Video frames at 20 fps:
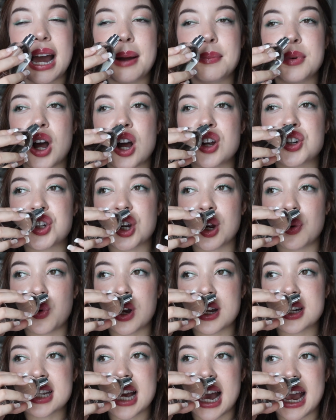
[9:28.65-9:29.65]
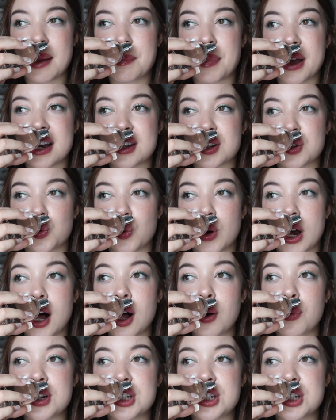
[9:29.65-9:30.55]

I'm not sure what type as well,